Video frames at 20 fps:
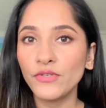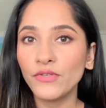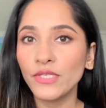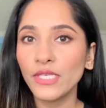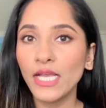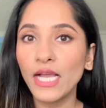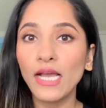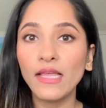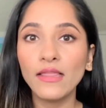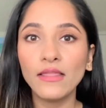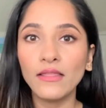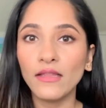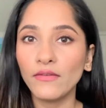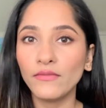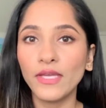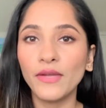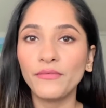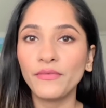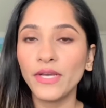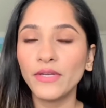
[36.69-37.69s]
I love that
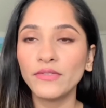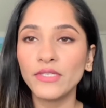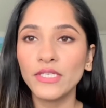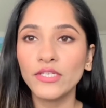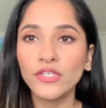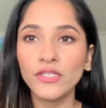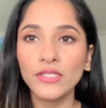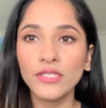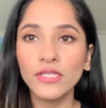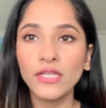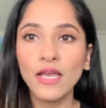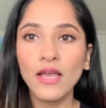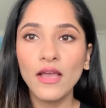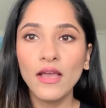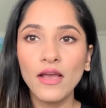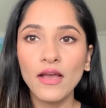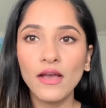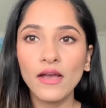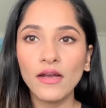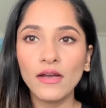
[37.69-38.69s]
foundation.
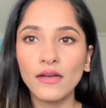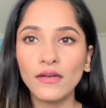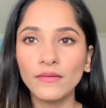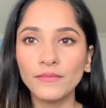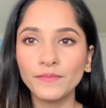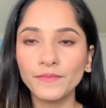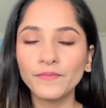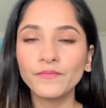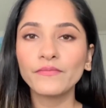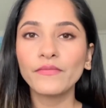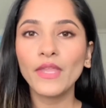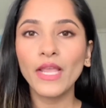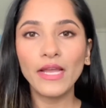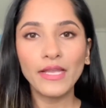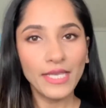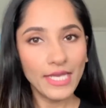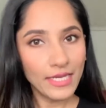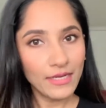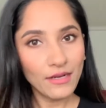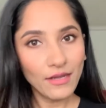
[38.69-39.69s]
Again,
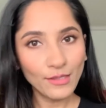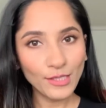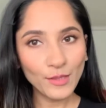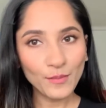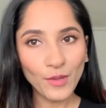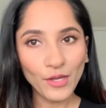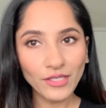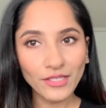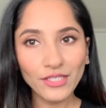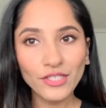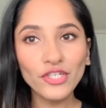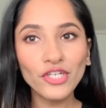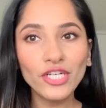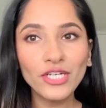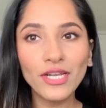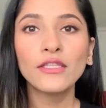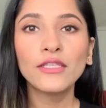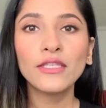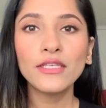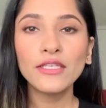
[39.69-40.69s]
not sponsored.
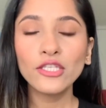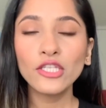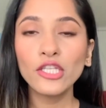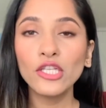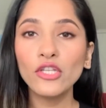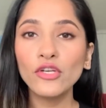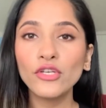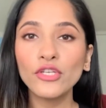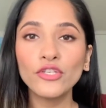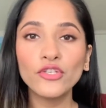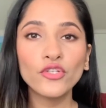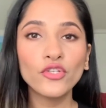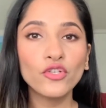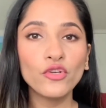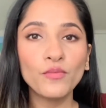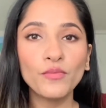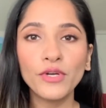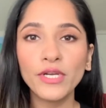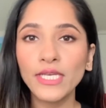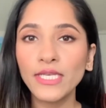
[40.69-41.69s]
This look is super
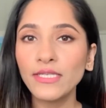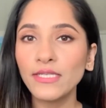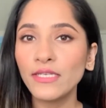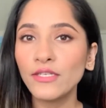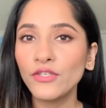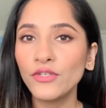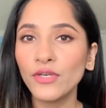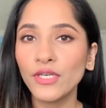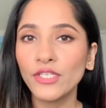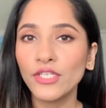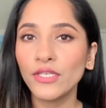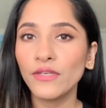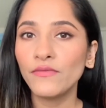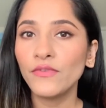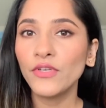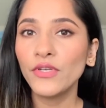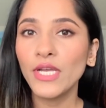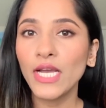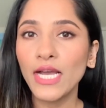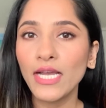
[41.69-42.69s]
easy to achieve, you
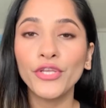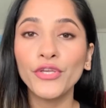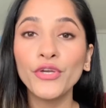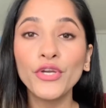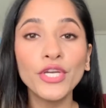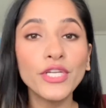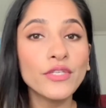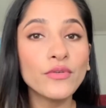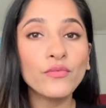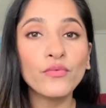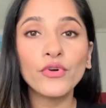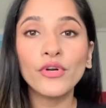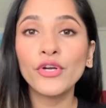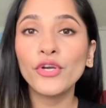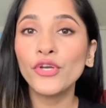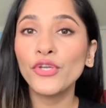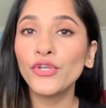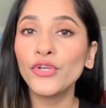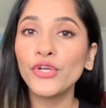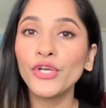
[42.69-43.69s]
guys. You're going to work or you're
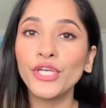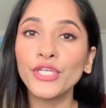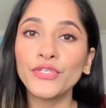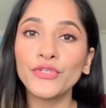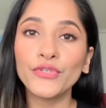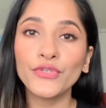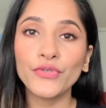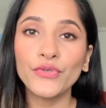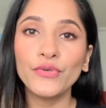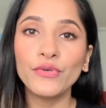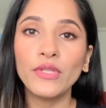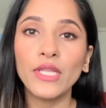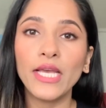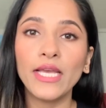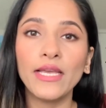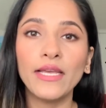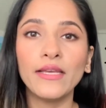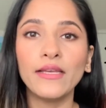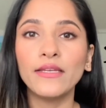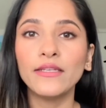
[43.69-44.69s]
going to school
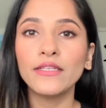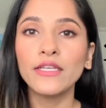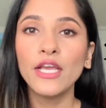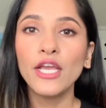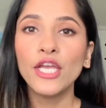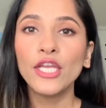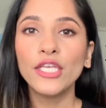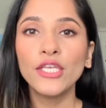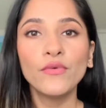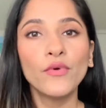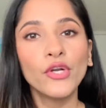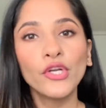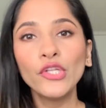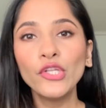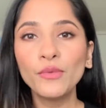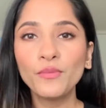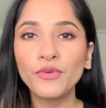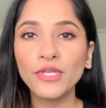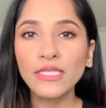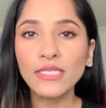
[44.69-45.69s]
and you want to look
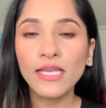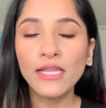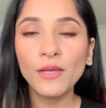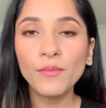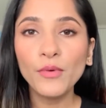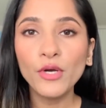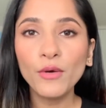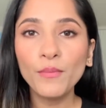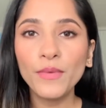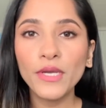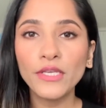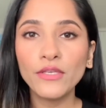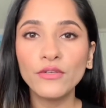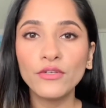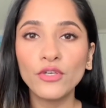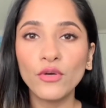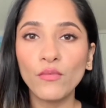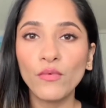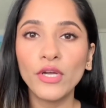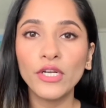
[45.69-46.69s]
presentable, but you don't
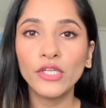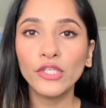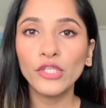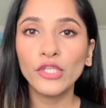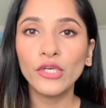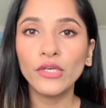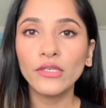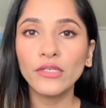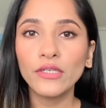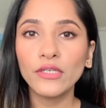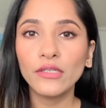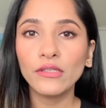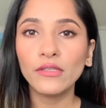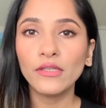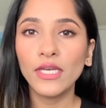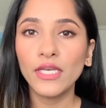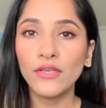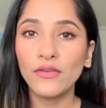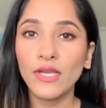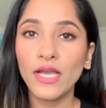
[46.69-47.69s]
want to look like you
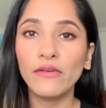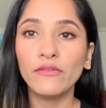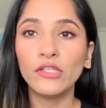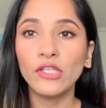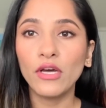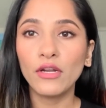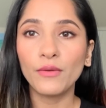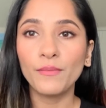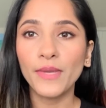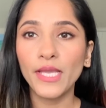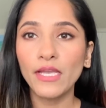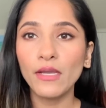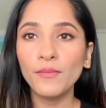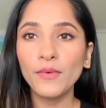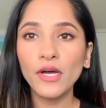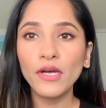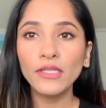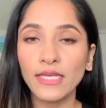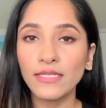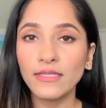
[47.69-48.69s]
have a lot of makeup on.
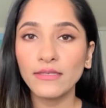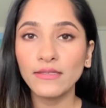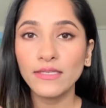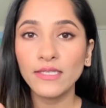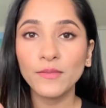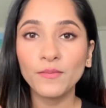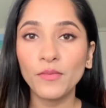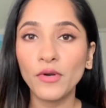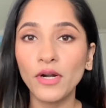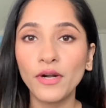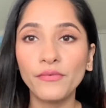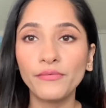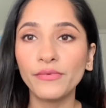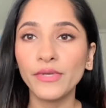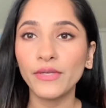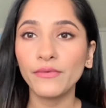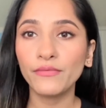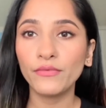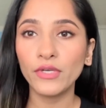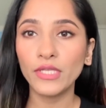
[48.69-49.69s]
This is perfect
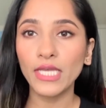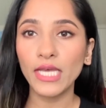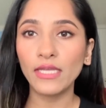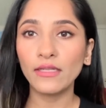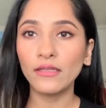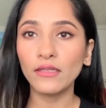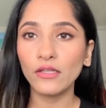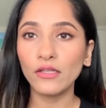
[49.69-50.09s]
for that look.